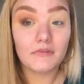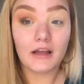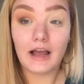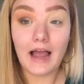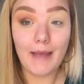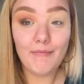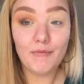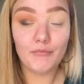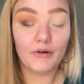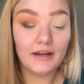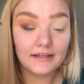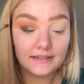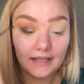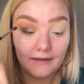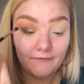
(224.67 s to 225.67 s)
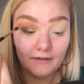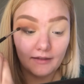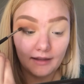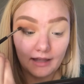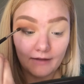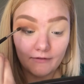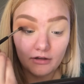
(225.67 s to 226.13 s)
I'm impressed. They feel
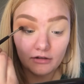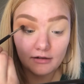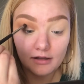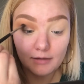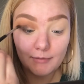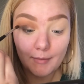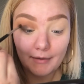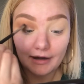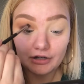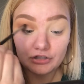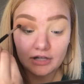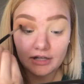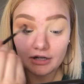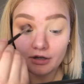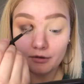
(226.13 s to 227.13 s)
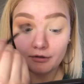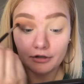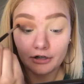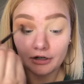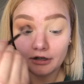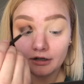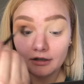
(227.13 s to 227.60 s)
like every other Colourpop eyeshadow.
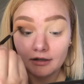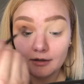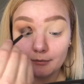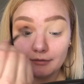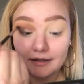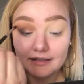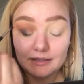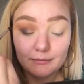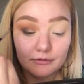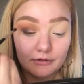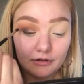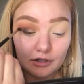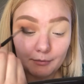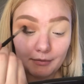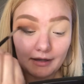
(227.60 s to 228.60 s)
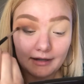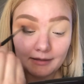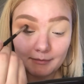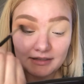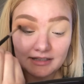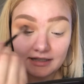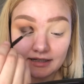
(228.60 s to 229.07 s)
They're blendable, they're
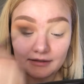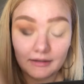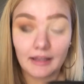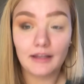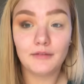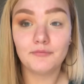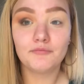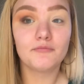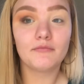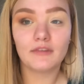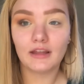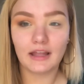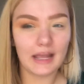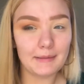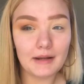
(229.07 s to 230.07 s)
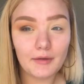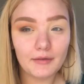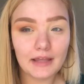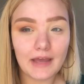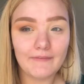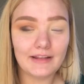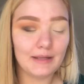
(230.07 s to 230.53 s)
pigmented, like I'm not
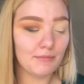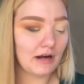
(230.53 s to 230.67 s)
really having any